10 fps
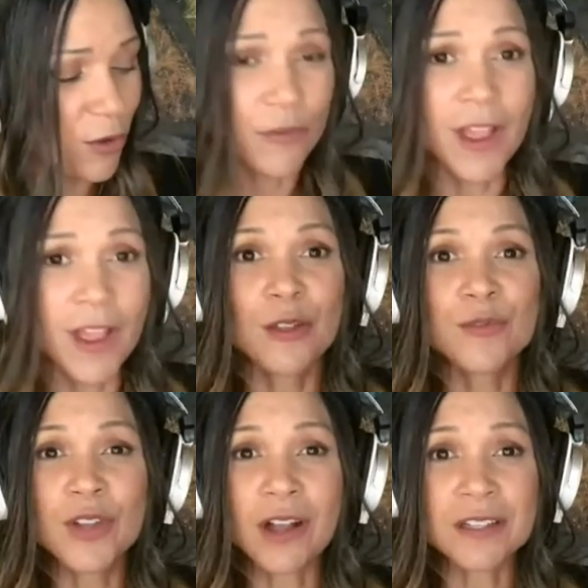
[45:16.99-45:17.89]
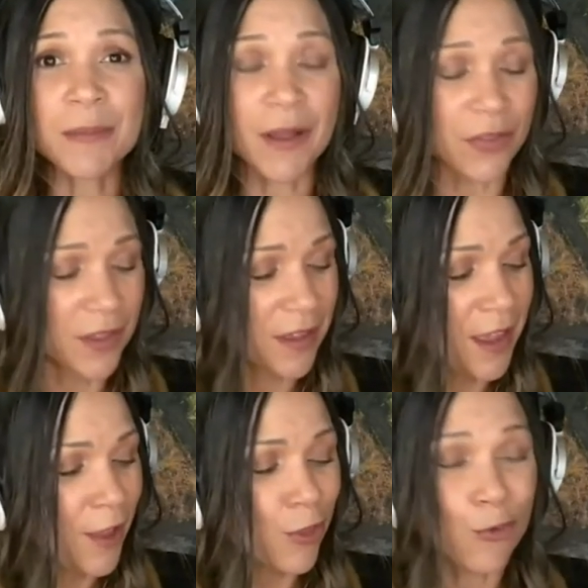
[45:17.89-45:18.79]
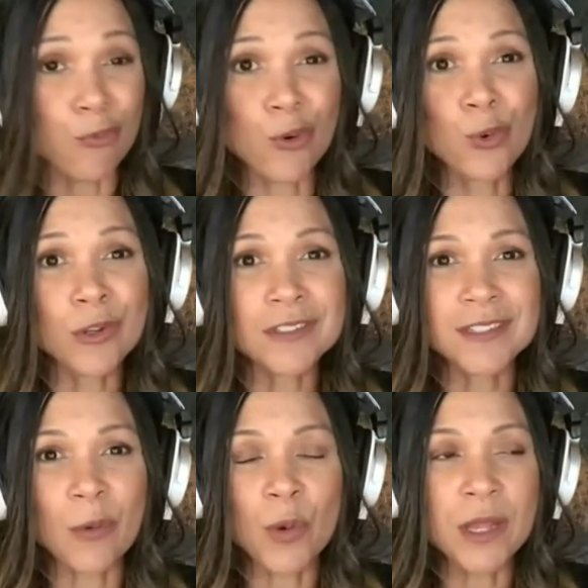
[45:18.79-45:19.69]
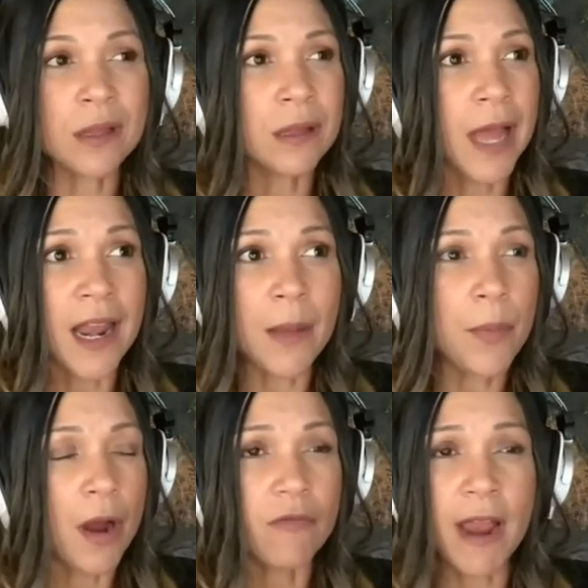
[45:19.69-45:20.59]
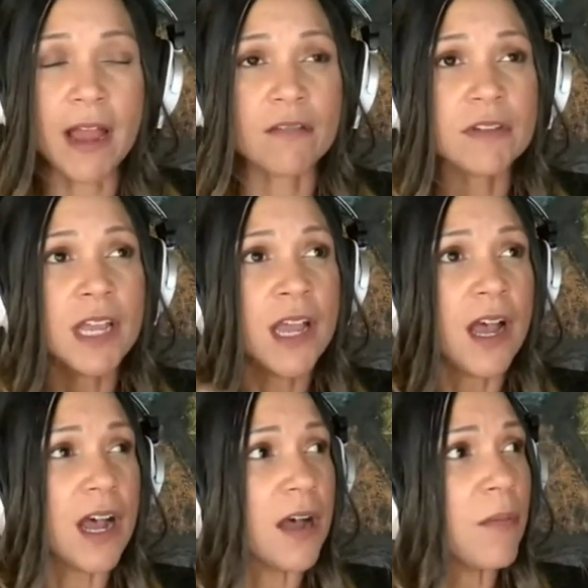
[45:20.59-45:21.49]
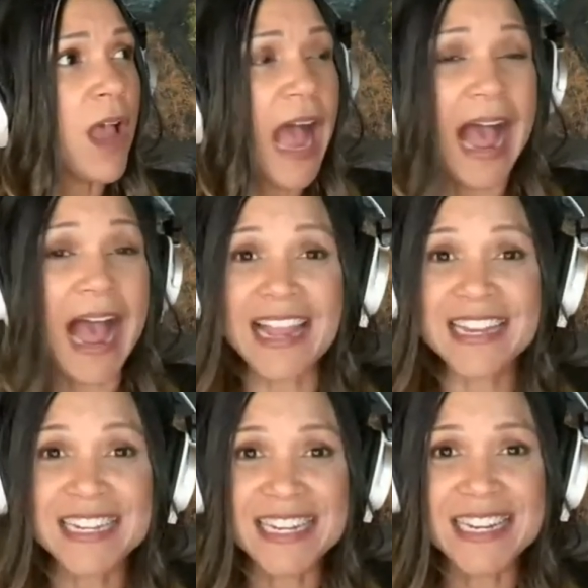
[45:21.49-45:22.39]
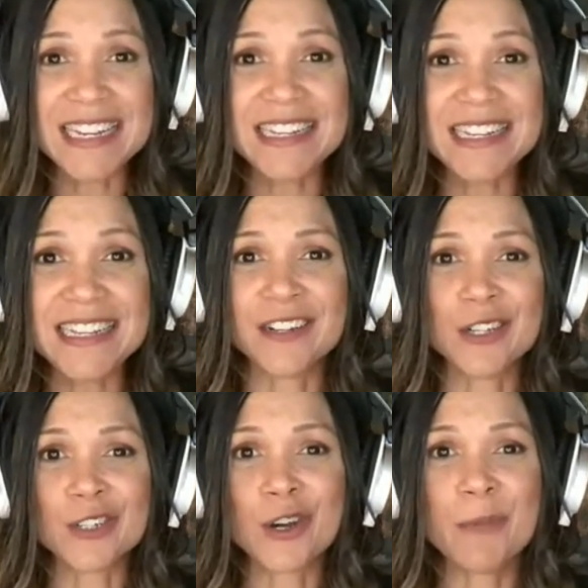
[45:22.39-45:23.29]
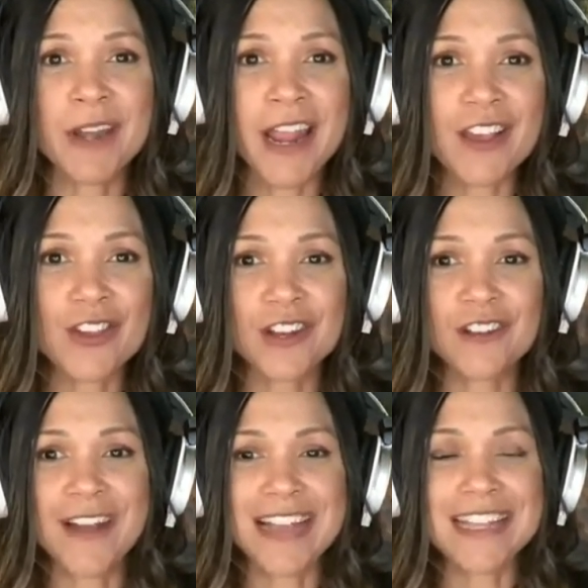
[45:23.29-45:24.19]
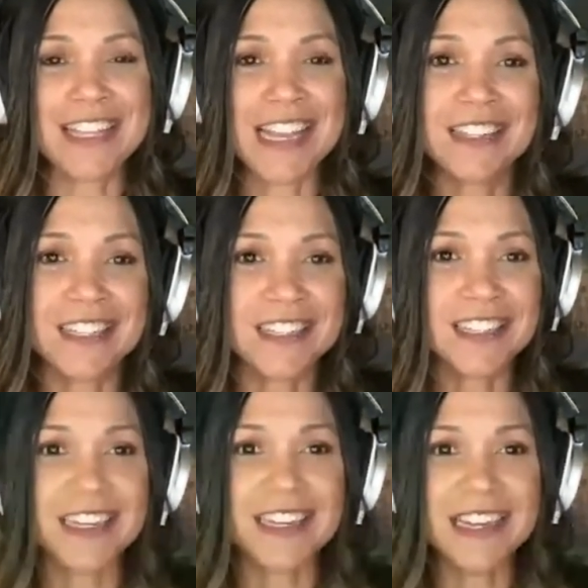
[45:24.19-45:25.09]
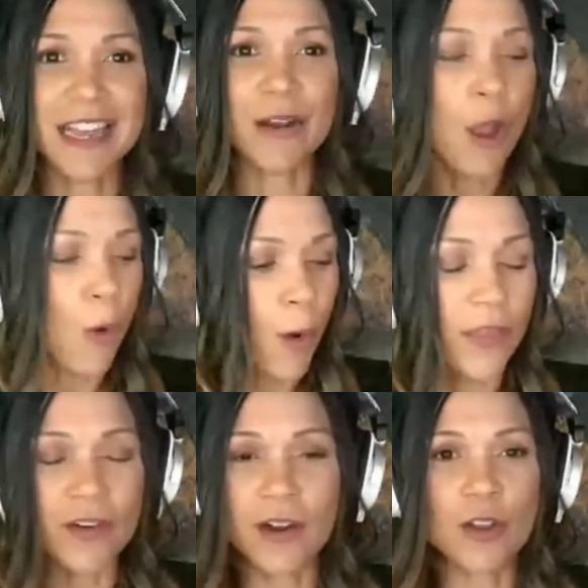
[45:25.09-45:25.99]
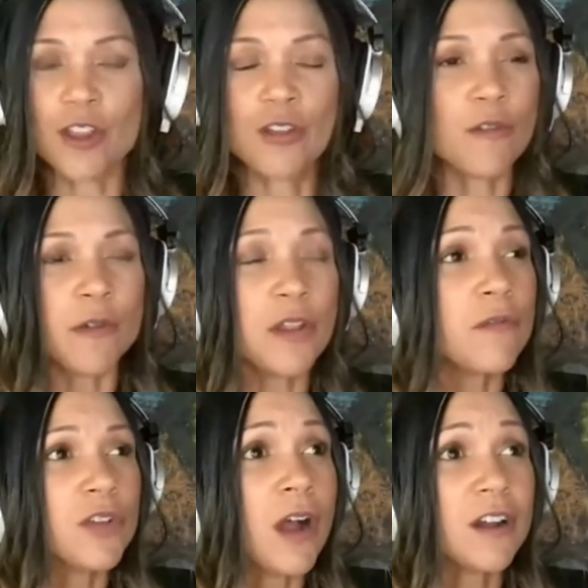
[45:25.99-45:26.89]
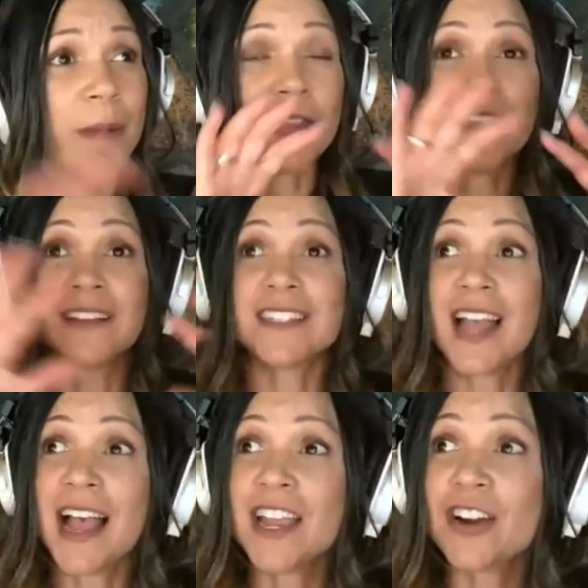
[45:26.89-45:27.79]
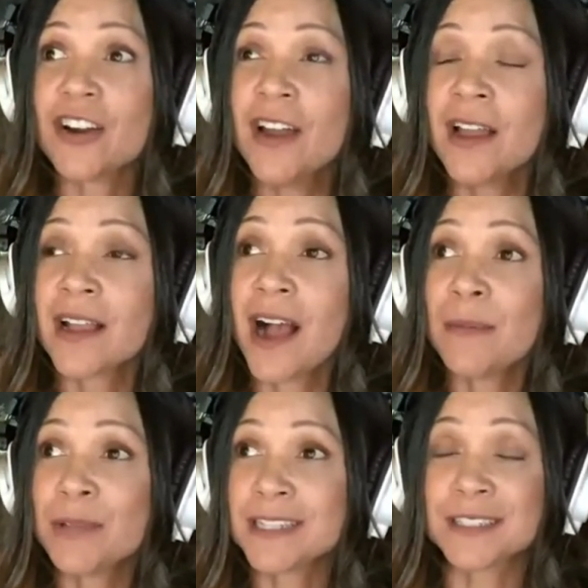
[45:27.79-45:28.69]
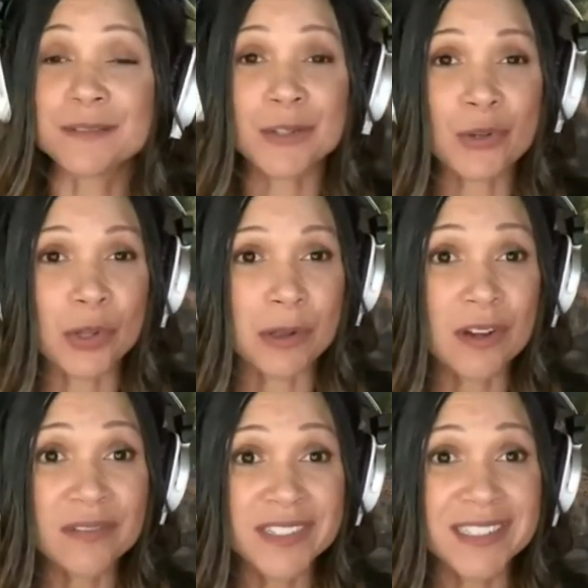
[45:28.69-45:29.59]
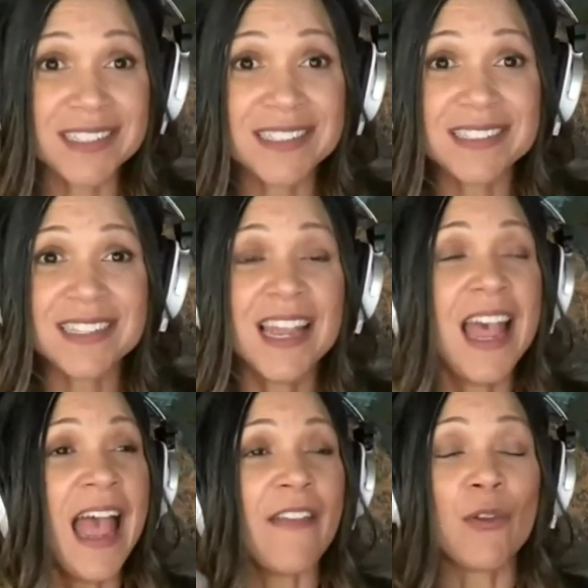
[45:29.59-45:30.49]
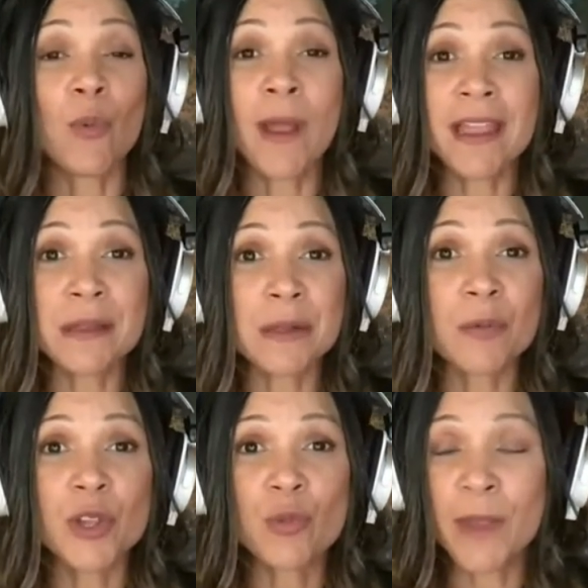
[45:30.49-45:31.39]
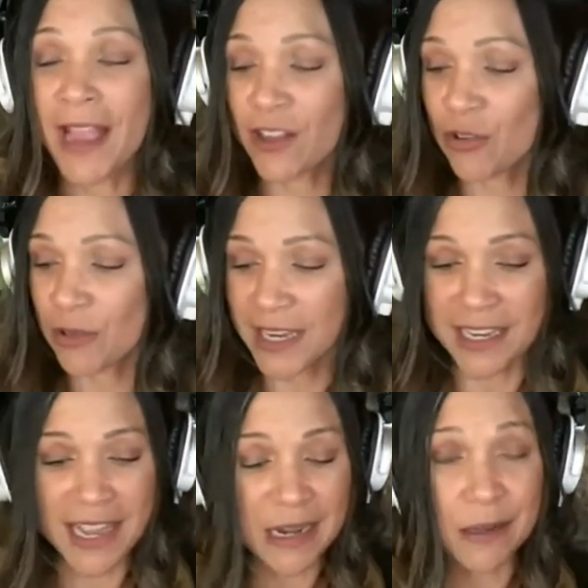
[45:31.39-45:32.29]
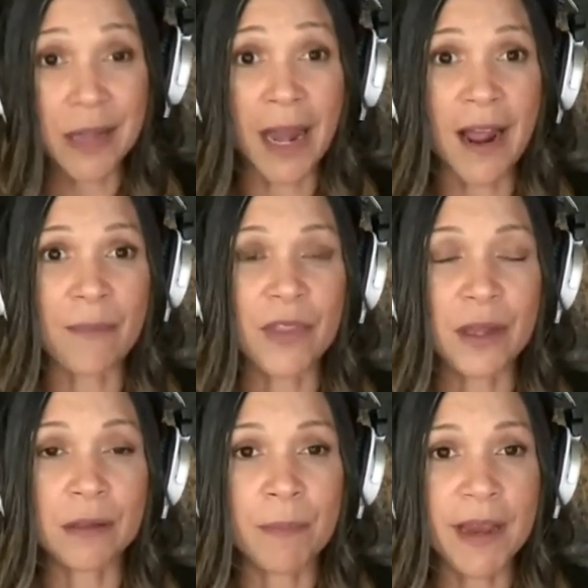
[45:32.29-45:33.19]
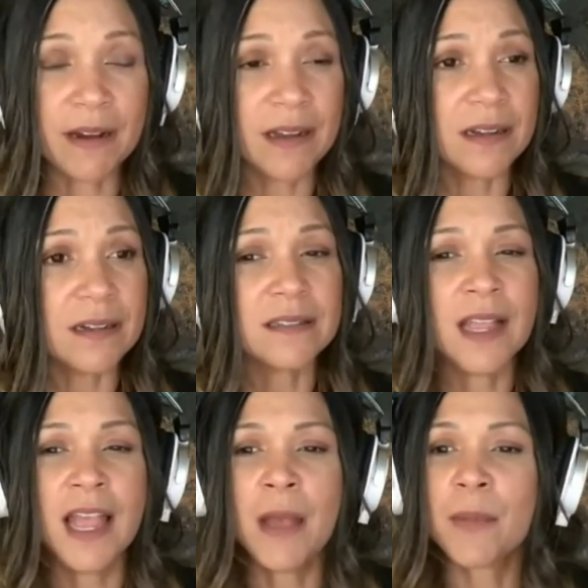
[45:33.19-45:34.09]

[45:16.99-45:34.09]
You've, you've talked about the, the rules that we set up around uh, I Ds and determination of identity, and whether you, you've talked about the entire complex of social services and the ways in which we actually, again, set up these barriers.